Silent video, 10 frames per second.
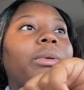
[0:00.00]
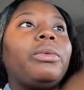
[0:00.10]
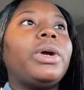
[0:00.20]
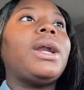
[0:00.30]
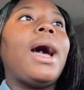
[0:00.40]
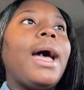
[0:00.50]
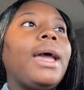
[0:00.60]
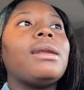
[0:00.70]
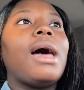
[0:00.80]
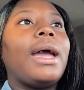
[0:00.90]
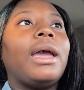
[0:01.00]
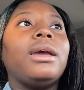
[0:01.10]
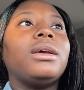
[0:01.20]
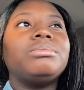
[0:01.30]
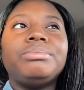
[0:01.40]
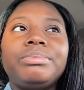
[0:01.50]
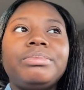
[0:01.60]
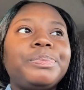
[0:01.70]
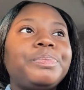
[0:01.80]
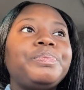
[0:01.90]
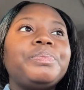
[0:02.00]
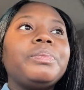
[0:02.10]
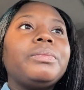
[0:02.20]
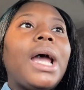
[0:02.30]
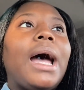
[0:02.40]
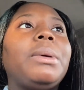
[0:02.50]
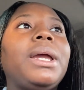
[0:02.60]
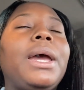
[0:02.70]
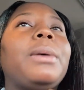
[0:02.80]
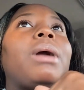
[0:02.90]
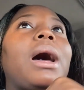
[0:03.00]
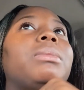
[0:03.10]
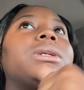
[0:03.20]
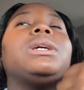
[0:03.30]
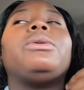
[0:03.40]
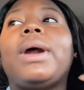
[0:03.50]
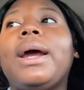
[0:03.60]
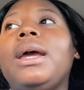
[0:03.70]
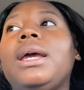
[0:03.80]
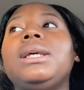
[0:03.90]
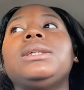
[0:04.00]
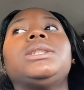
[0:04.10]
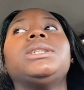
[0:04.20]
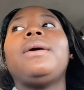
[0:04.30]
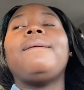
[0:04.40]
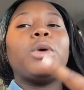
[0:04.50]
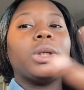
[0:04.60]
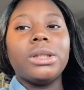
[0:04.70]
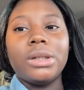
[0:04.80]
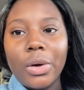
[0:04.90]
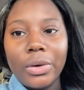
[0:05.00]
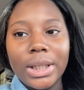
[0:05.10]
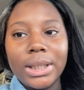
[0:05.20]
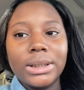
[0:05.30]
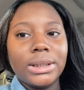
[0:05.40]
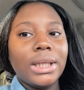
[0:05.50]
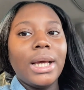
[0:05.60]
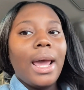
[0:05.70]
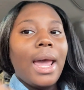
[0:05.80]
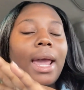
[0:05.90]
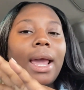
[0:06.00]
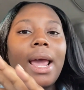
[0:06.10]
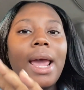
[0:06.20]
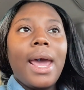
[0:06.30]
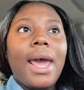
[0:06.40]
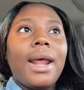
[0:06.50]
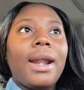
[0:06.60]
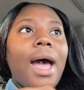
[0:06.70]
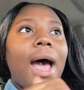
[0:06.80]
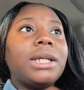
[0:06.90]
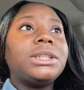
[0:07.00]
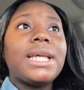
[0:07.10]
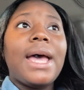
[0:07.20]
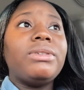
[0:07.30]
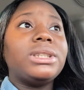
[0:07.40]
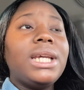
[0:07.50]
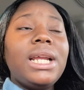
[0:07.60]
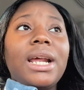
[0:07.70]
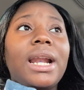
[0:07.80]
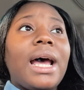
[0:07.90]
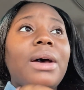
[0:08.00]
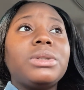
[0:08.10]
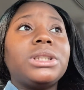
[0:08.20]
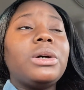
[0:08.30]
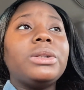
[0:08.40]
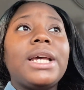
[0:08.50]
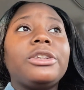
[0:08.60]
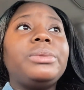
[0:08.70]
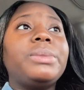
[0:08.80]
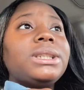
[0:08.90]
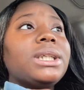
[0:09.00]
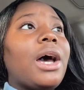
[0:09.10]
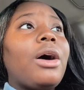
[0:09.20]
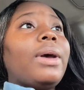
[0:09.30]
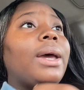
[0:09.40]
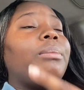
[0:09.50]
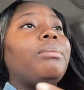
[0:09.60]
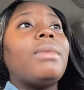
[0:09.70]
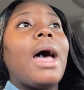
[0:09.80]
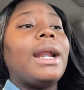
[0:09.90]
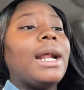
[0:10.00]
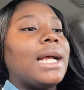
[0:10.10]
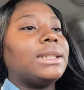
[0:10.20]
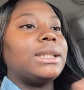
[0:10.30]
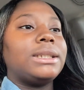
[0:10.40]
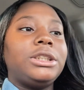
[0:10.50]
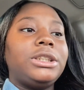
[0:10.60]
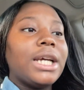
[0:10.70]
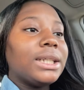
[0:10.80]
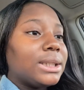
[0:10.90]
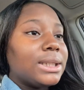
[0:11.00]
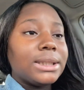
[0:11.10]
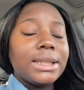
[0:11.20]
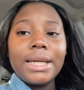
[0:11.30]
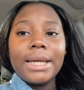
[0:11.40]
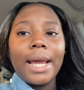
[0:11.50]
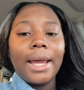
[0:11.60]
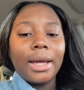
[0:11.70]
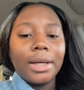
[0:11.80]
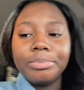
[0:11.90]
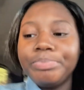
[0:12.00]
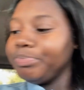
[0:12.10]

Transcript: we're not, like, I've been getting promised a raise for the longest and I just haven't seen it. I was told that 3 months ago and I didn't have 6 checks since then and